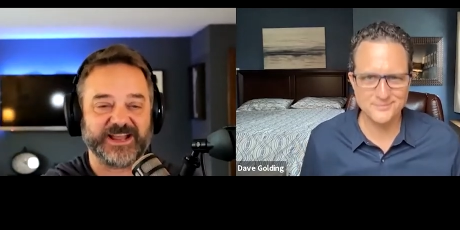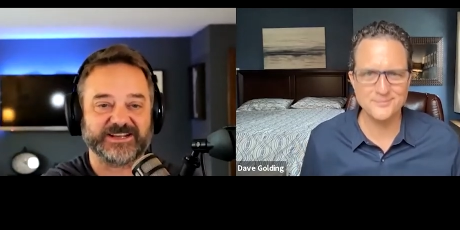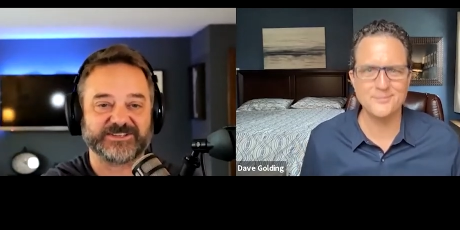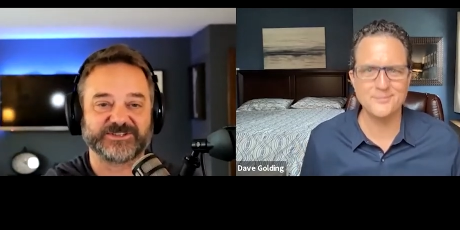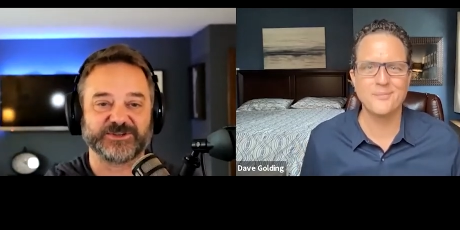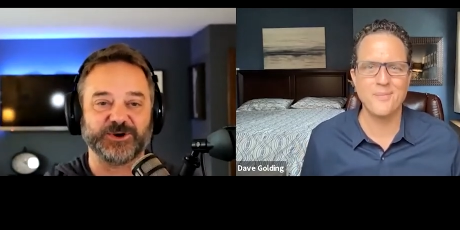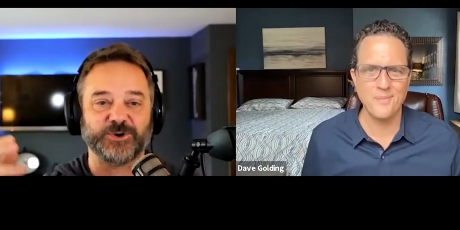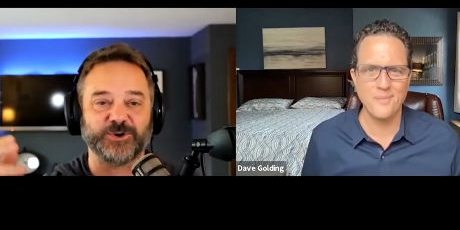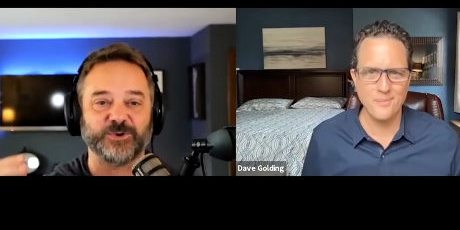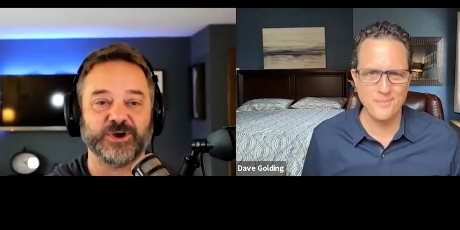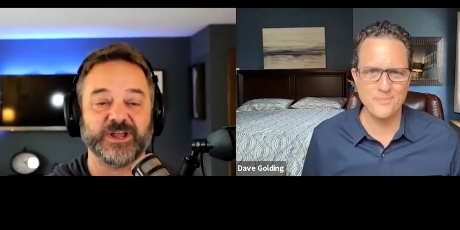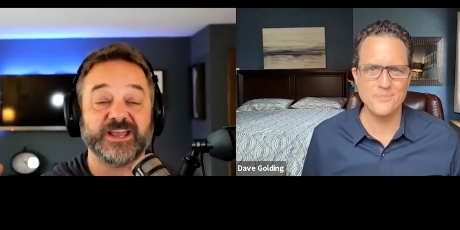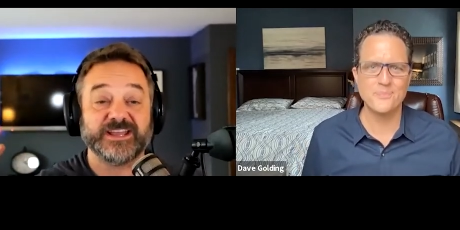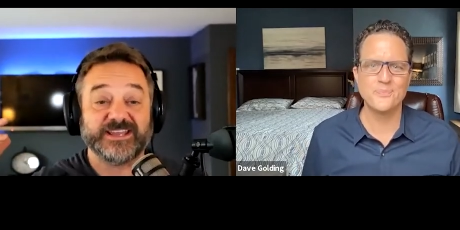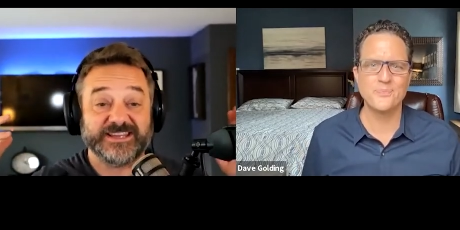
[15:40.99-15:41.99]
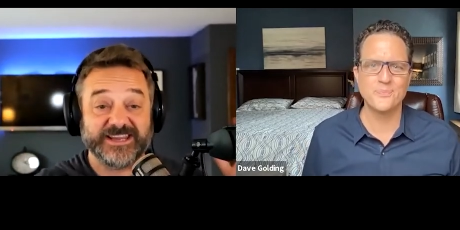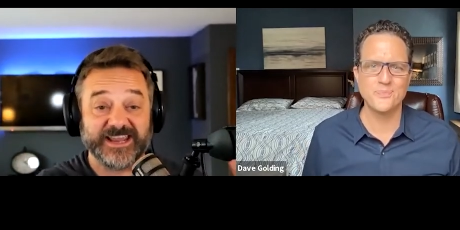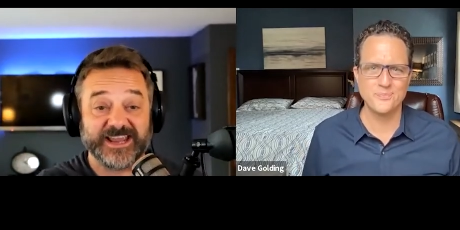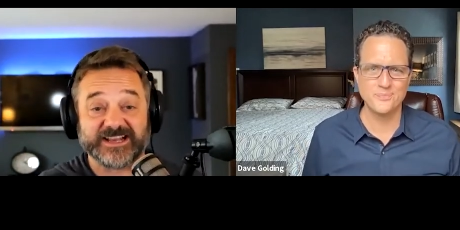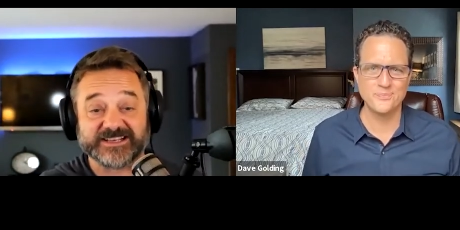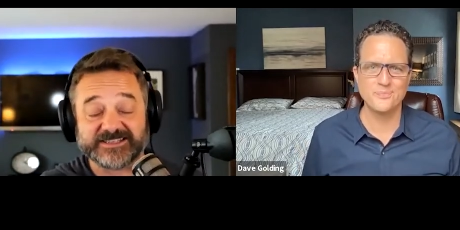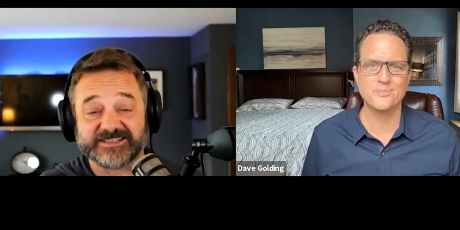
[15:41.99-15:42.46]
Speaker 1: So
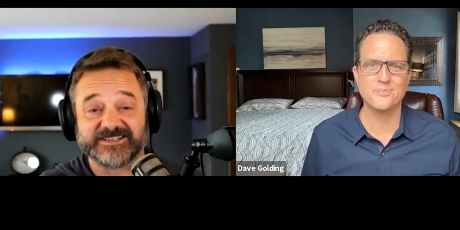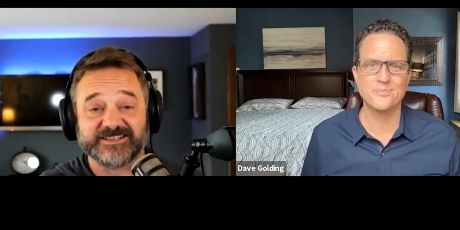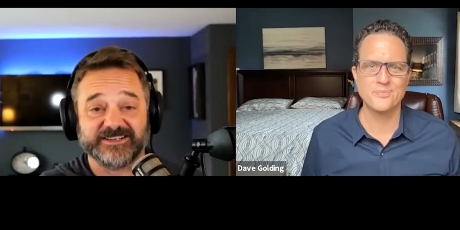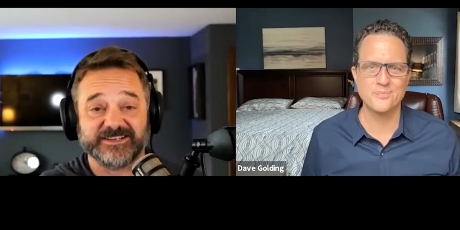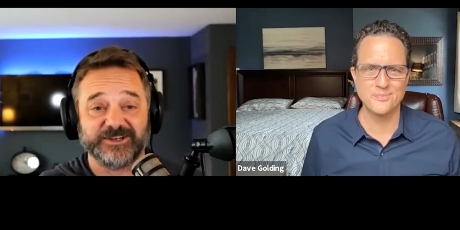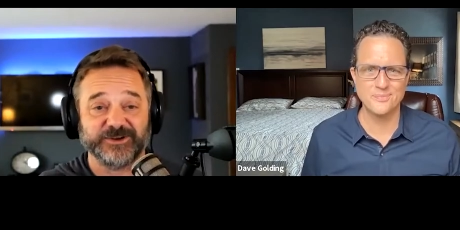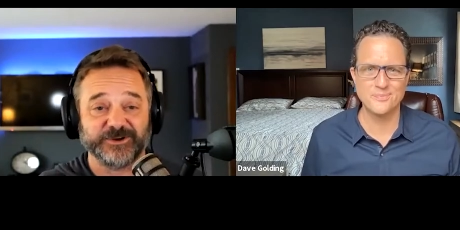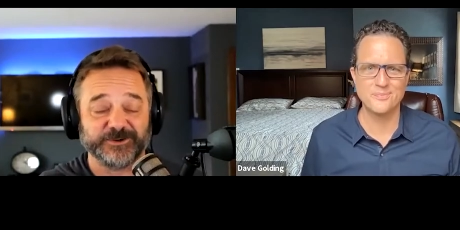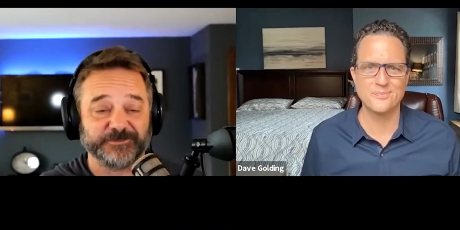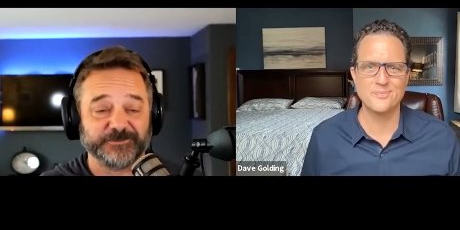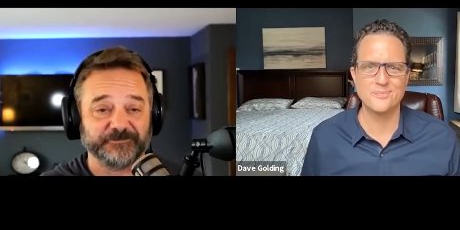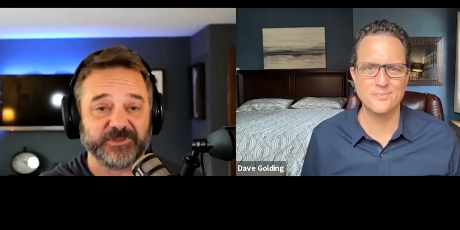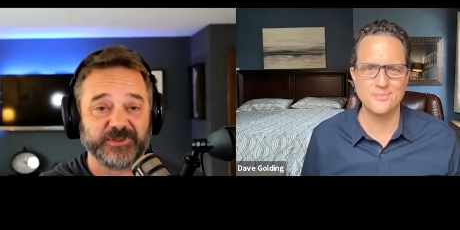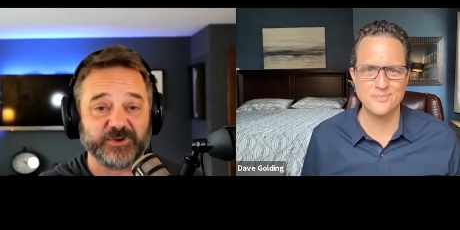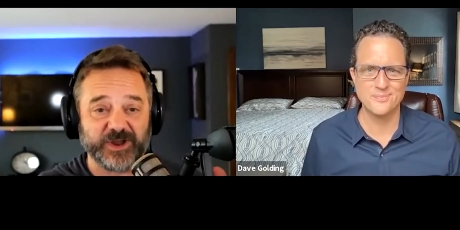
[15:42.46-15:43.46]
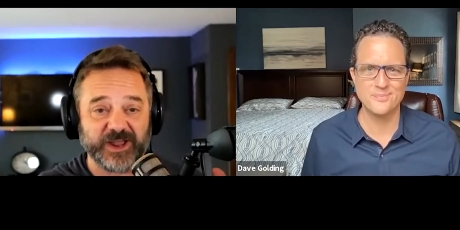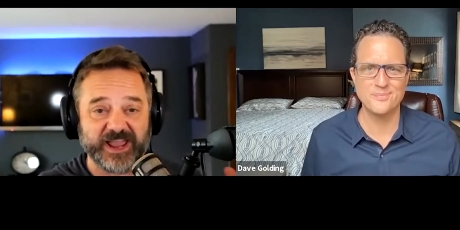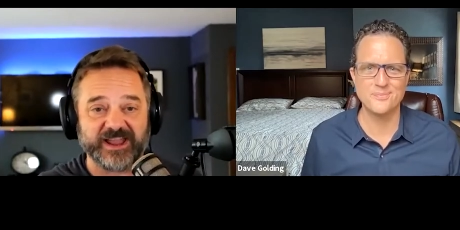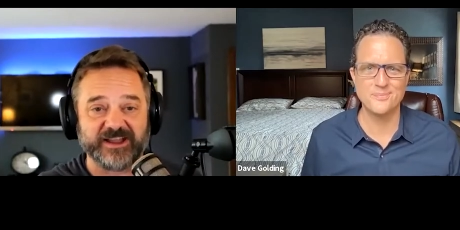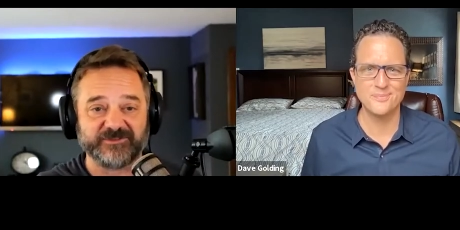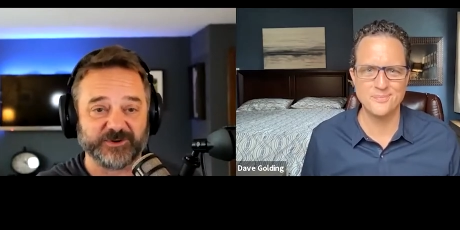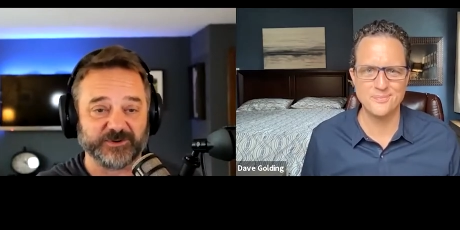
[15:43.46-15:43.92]
yes, you know, you
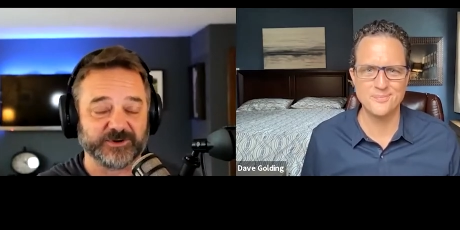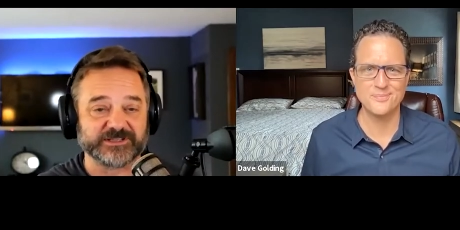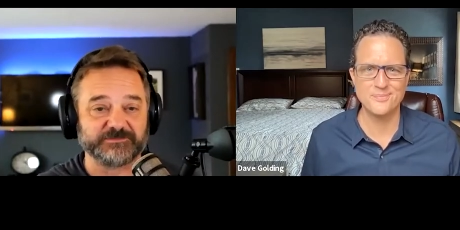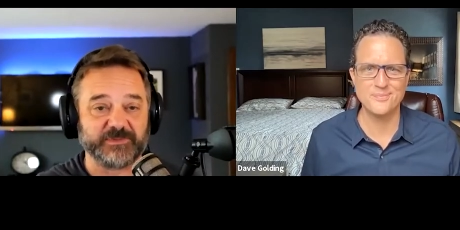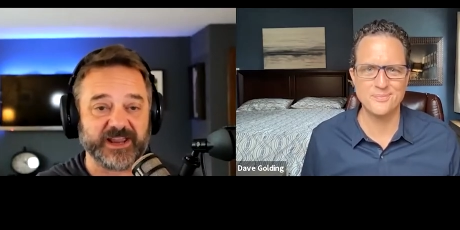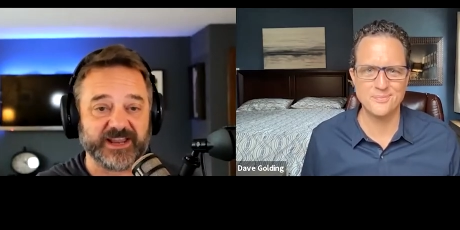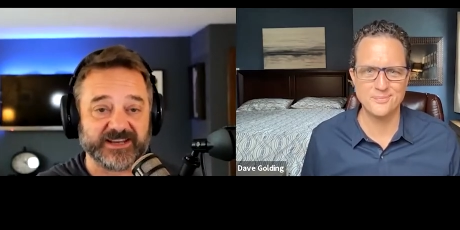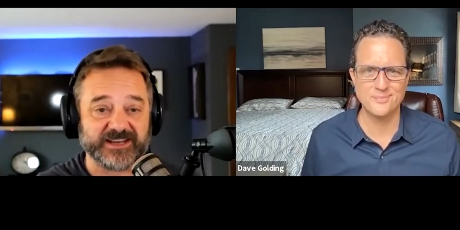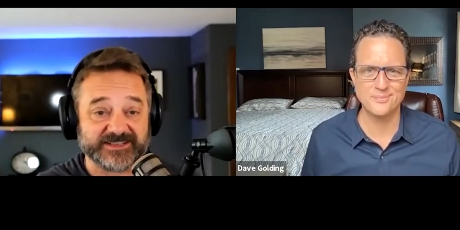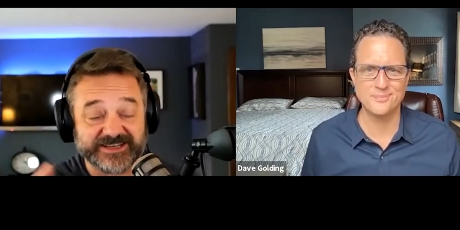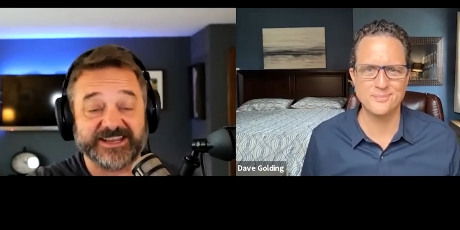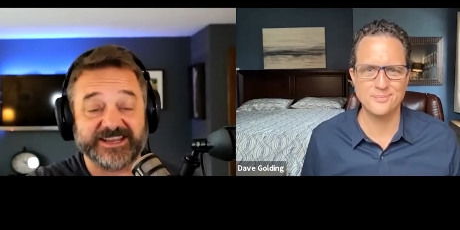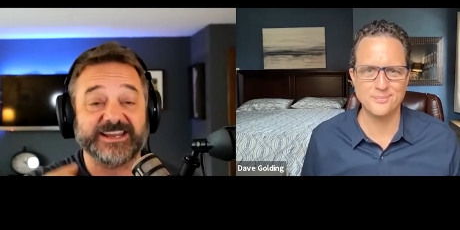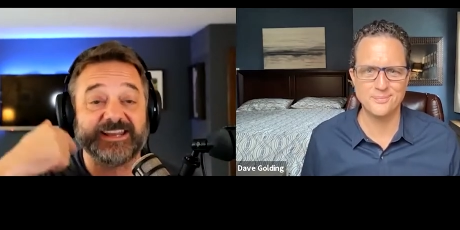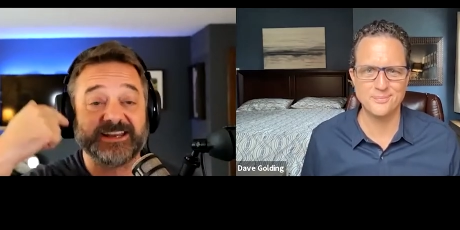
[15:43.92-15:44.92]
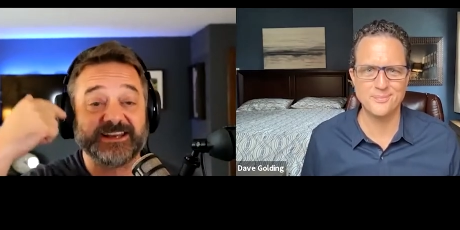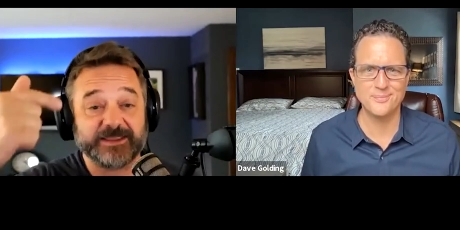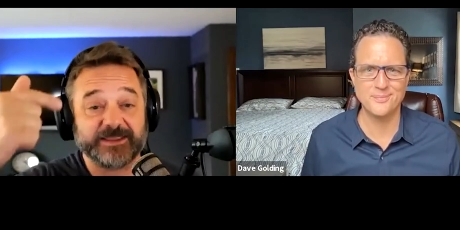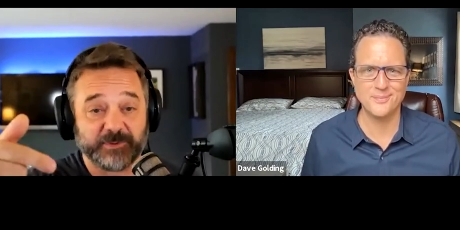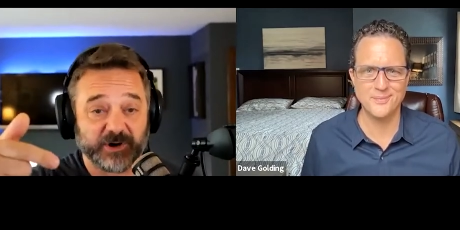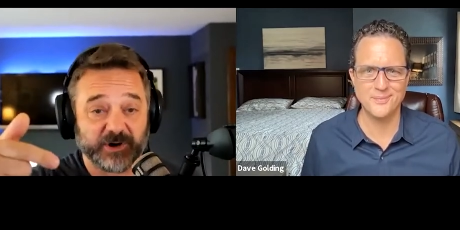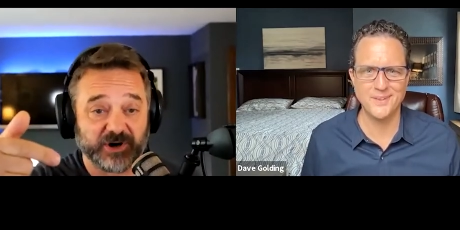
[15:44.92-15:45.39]
have your wristband to get into the
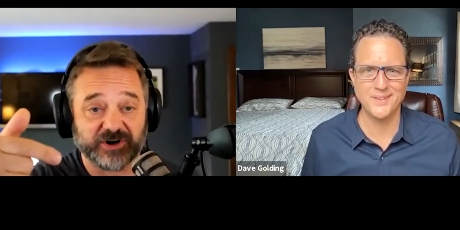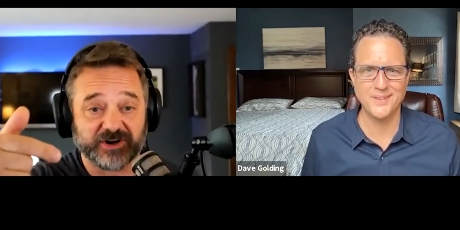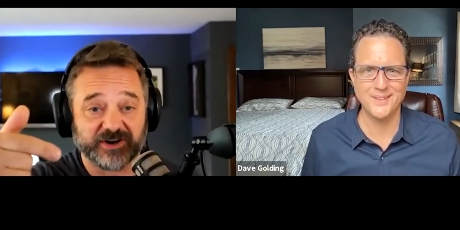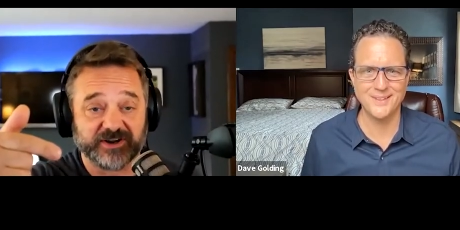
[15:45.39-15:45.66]
park